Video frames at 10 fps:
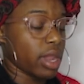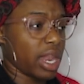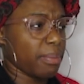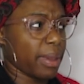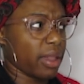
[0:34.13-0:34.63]

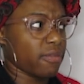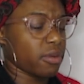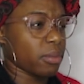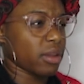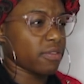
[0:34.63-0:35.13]
I didn't pay
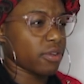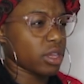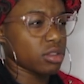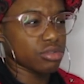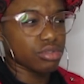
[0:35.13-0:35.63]
for my
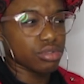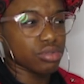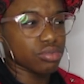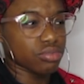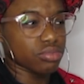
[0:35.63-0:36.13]
friends.
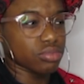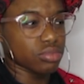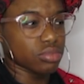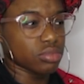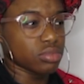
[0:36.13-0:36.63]
Yeah, your
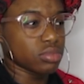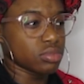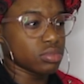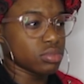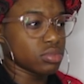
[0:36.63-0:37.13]
what about your
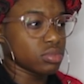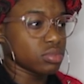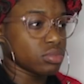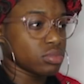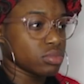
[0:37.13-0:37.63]
line
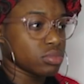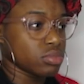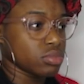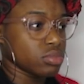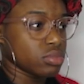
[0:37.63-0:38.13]

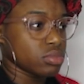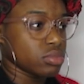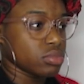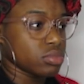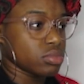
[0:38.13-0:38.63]
sisters or
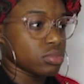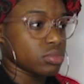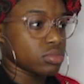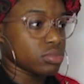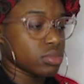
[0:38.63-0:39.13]
whatever?
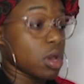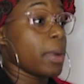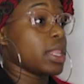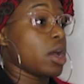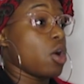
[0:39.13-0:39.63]
Oh
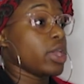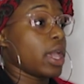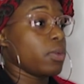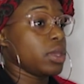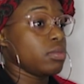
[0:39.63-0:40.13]
my, oh
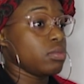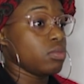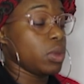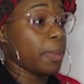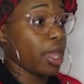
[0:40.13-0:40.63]
yeah, we
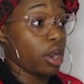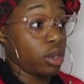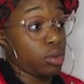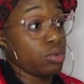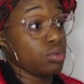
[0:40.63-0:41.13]
we paid our
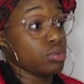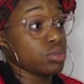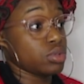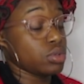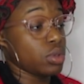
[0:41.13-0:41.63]

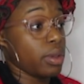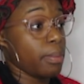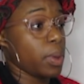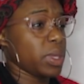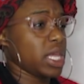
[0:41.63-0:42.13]
dues,
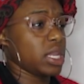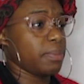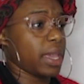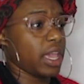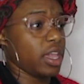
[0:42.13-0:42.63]
but we didn't
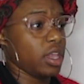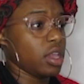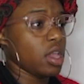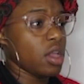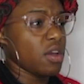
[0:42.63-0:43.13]
pay
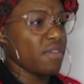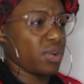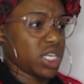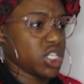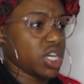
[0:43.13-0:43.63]

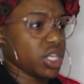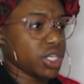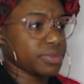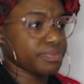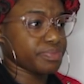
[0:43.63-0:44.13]
for each
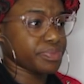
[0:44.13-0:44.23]
other.